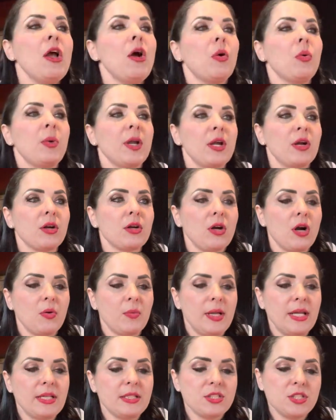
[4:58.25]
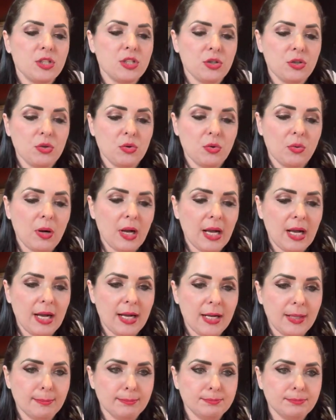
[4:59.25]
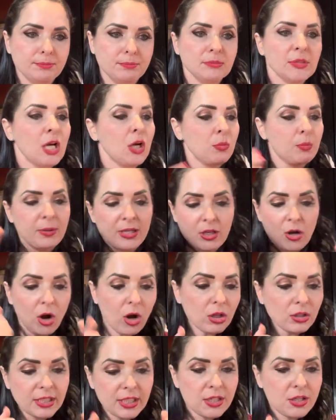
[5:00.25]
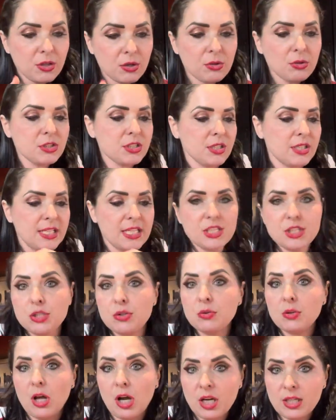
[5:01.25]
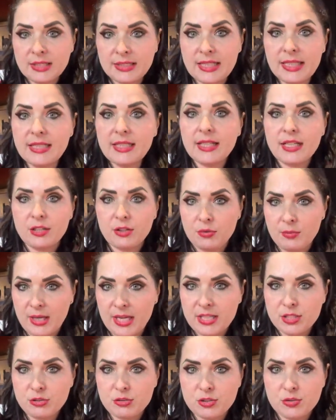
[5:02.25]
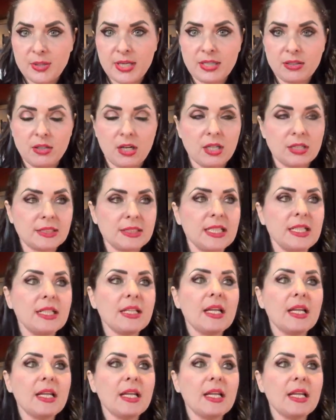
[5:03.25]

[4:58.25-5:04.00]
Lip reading: we are going to be calling you to get you locked in, get your interest rate locked in,